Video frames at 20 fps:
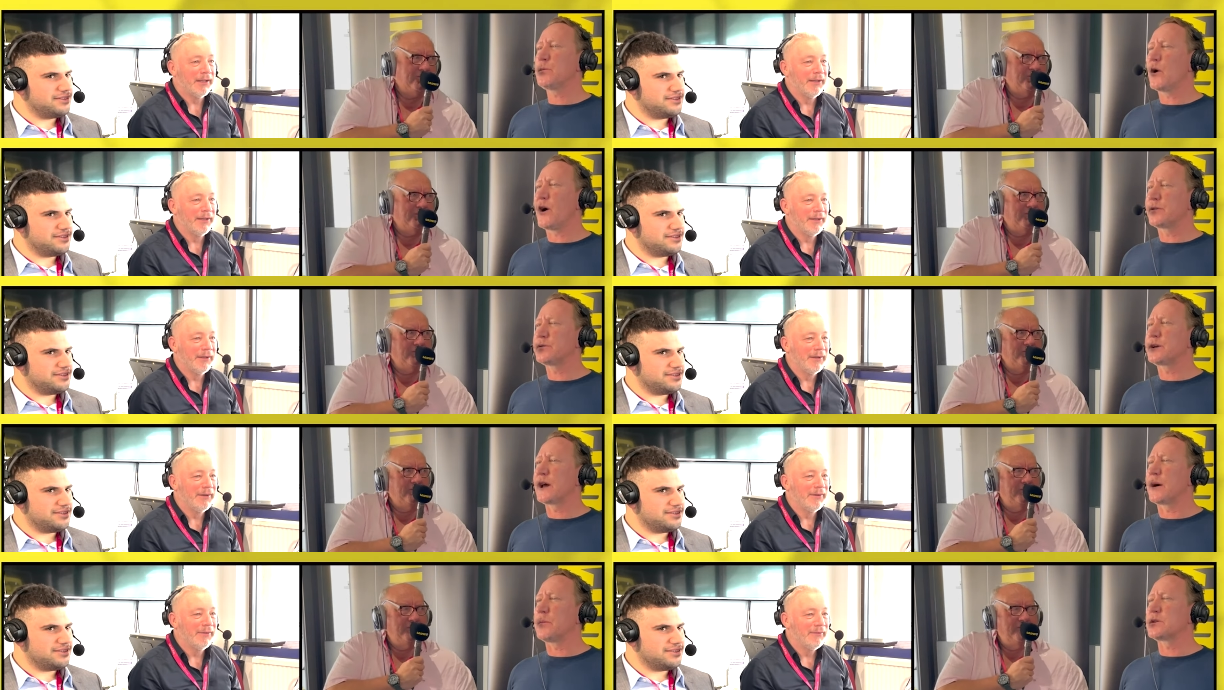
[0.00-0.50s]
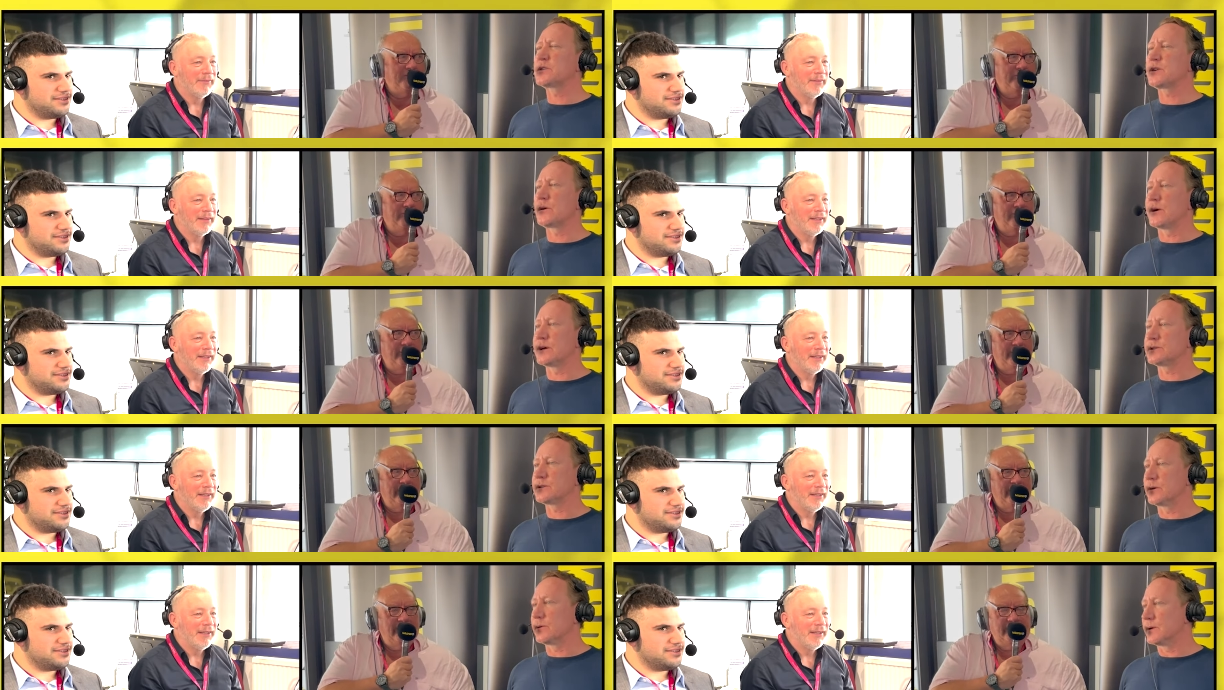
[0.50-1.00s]
Speaker 1: I might have to go up a
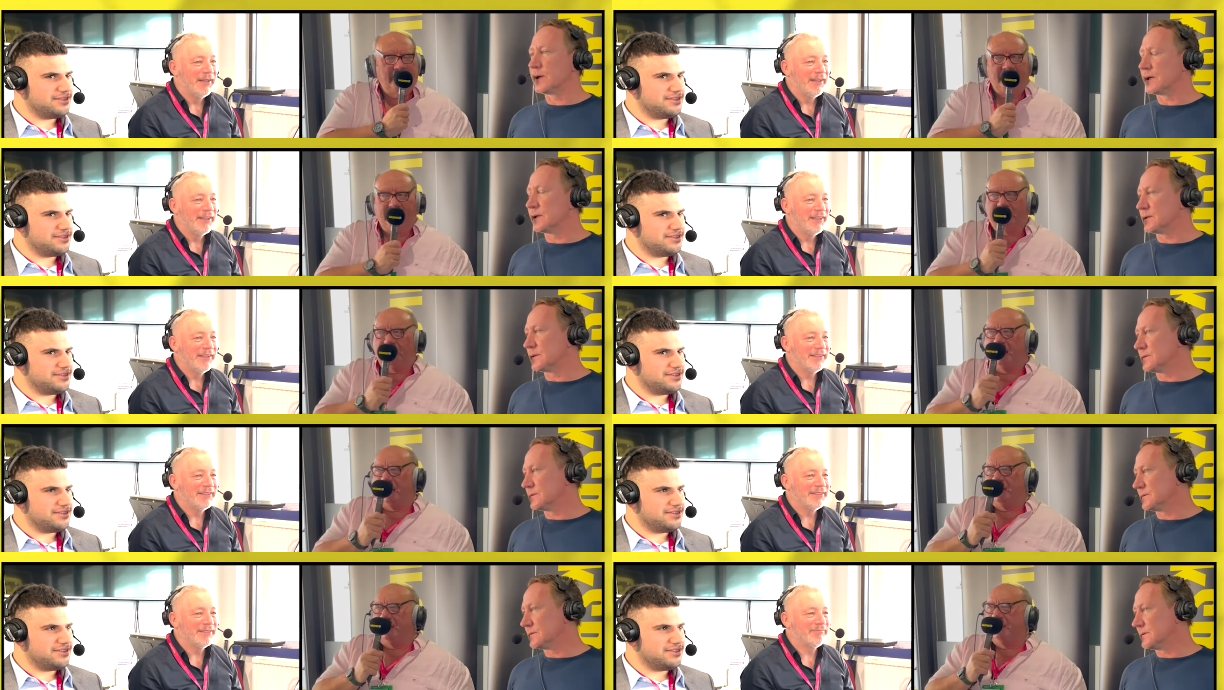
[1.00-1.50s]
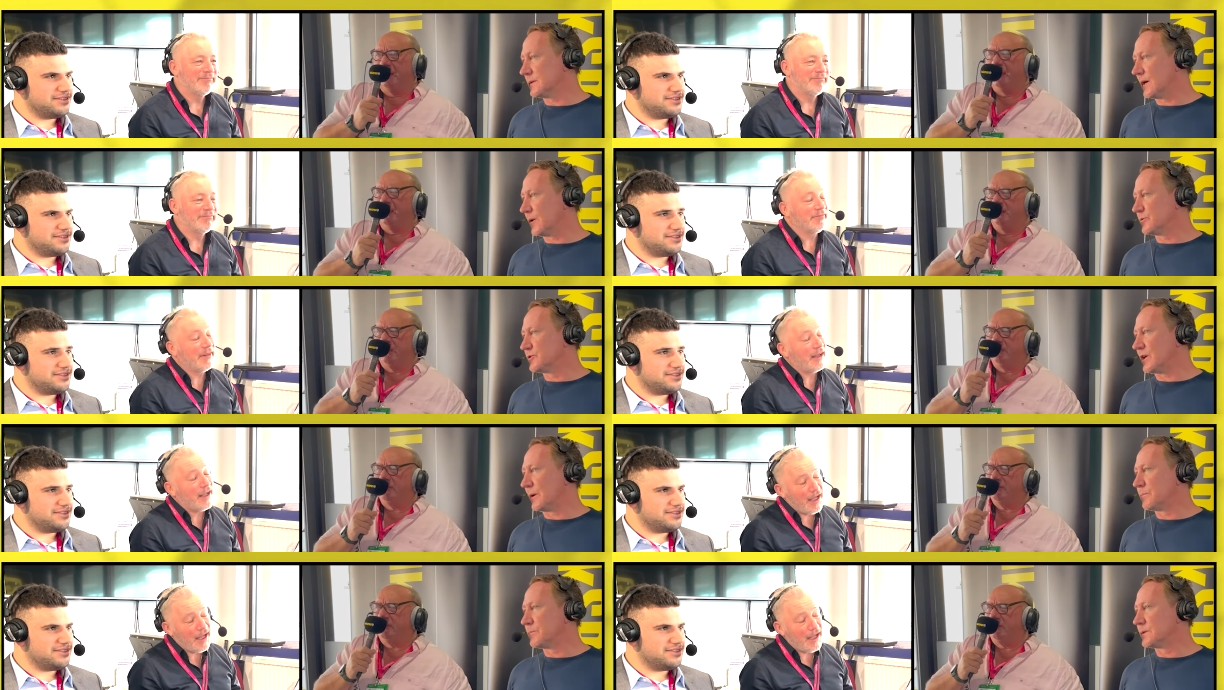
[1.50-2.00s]
size soon, Ellie. Yeah,
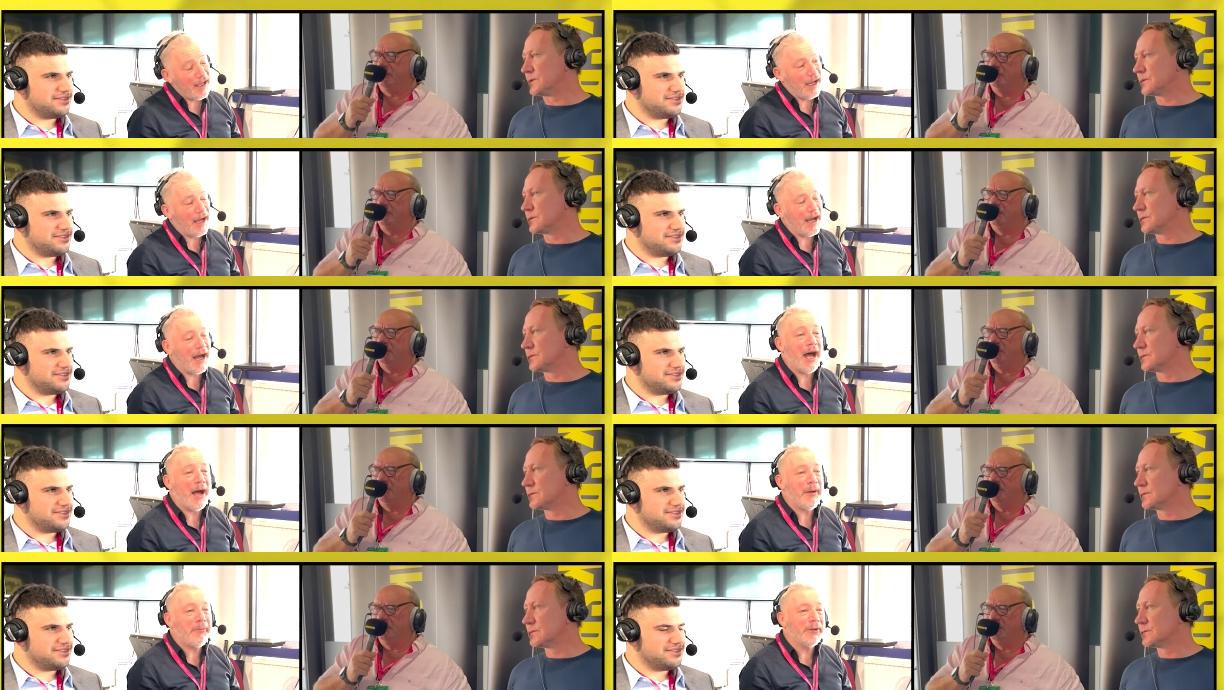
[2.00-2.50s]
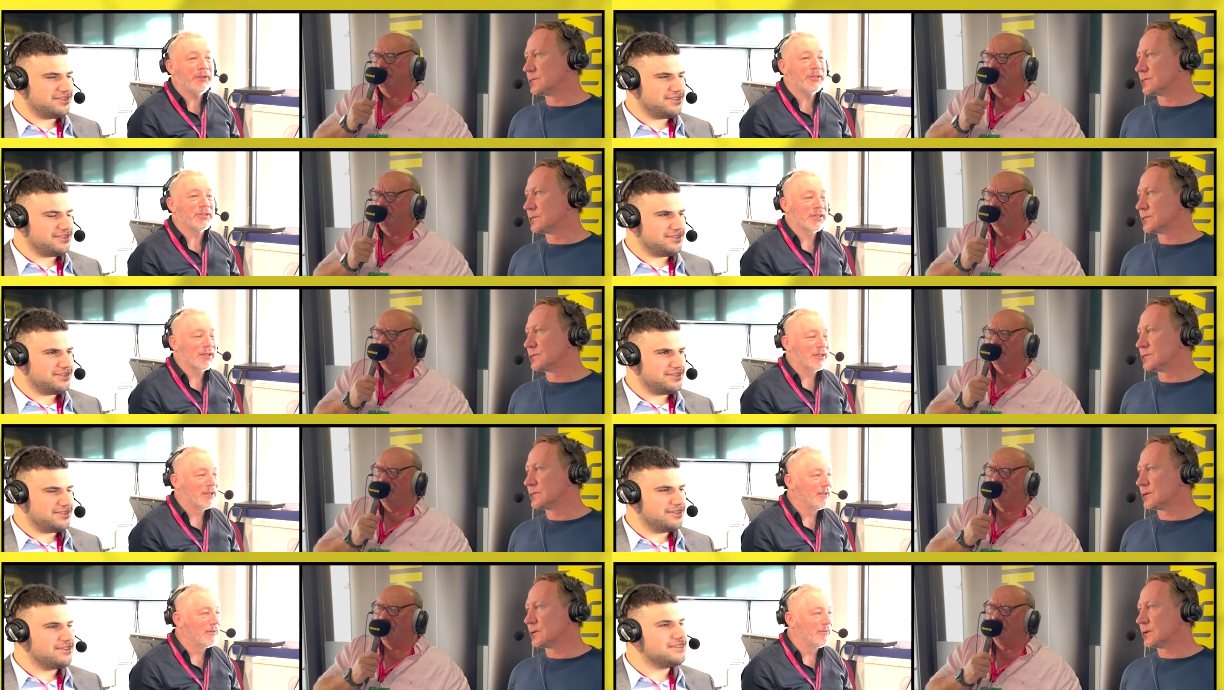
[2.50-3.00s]
no, no, it
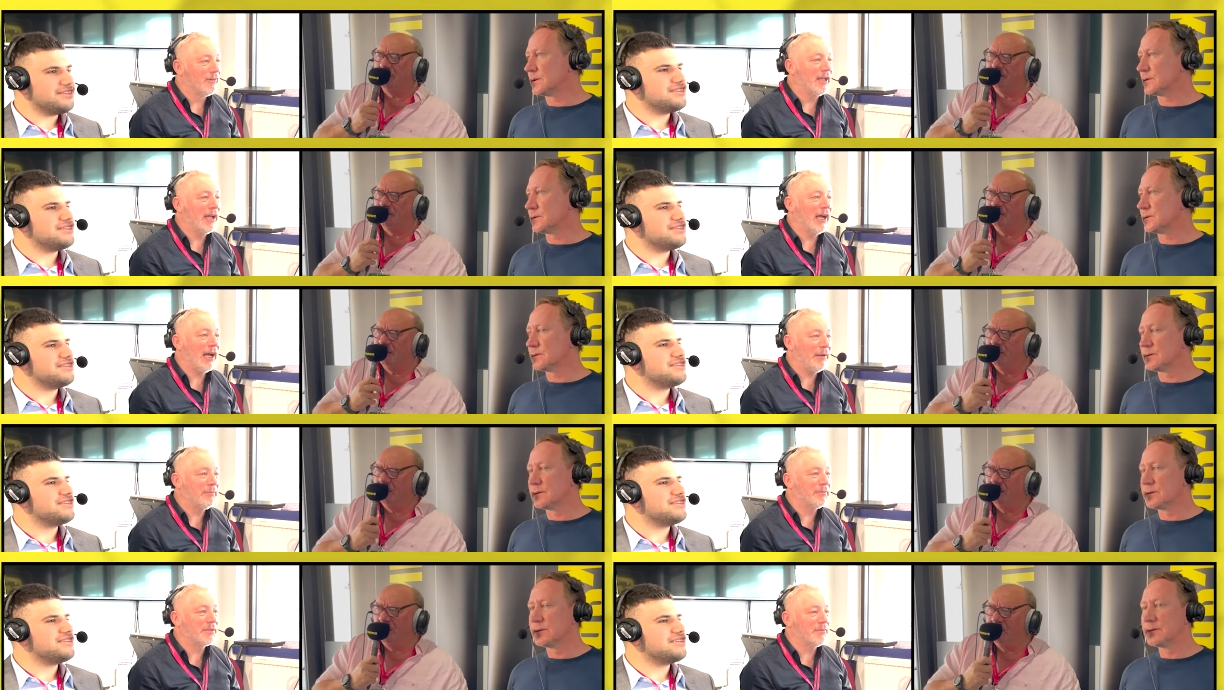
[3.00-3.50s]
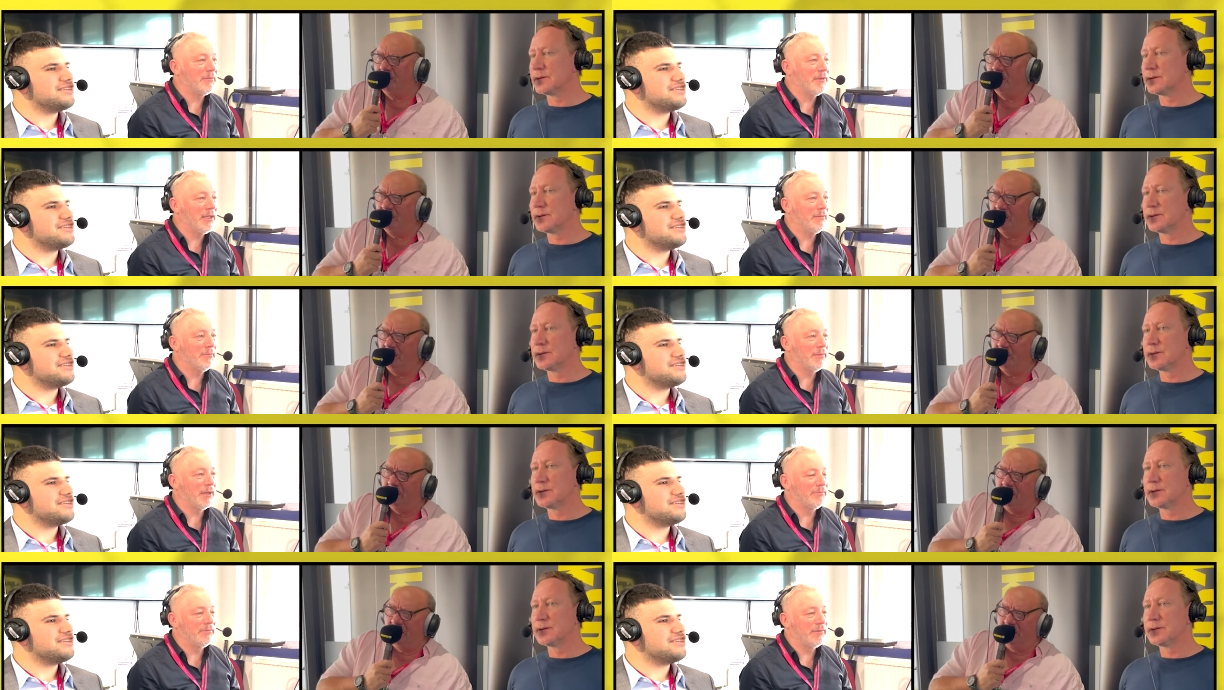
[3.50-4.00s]
Speaker 2: happens. Right. It happened to
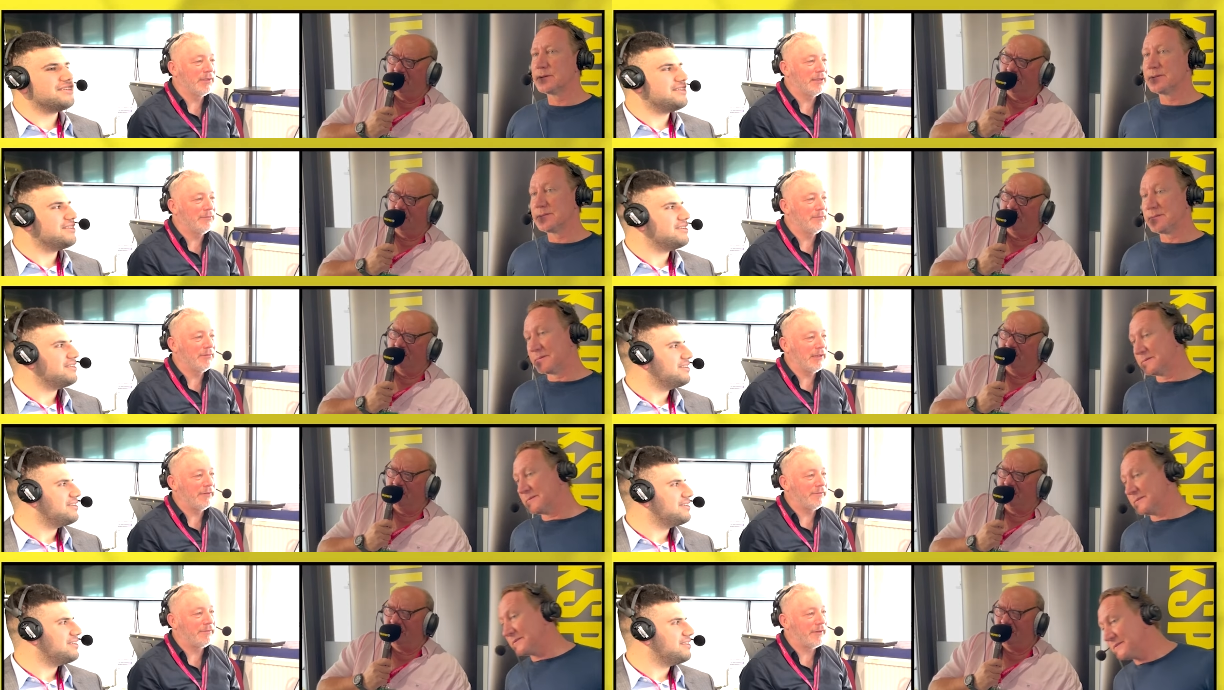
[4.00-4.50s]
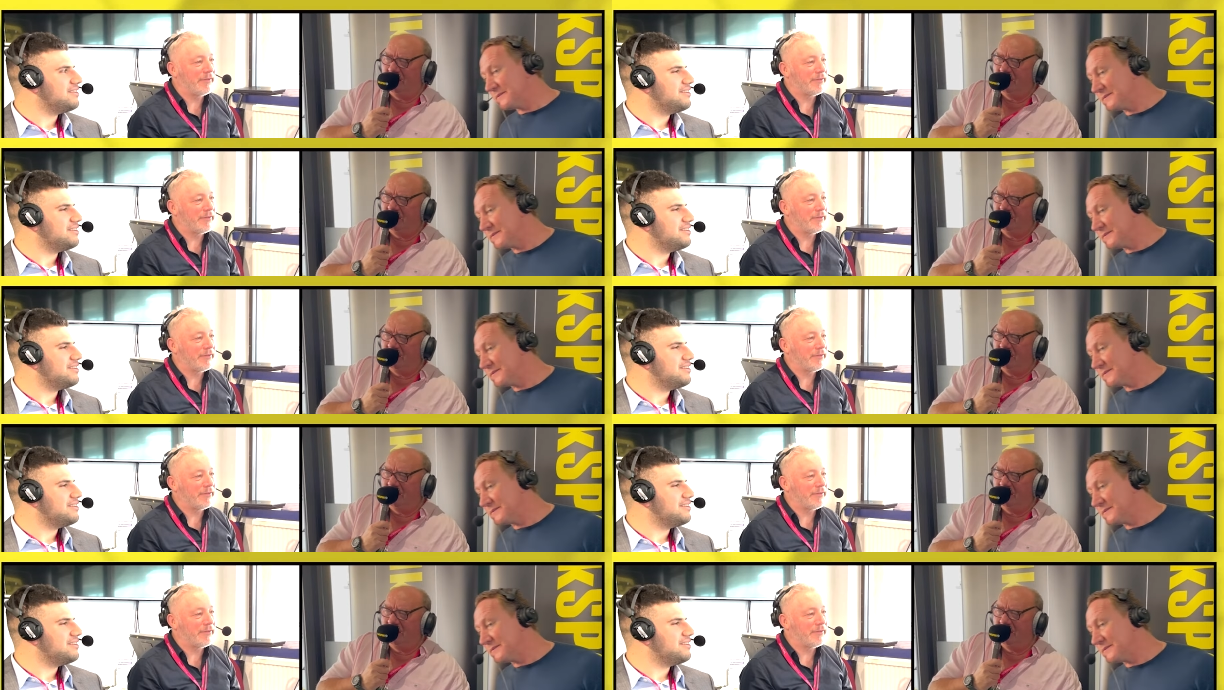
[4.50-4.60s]
me in my late late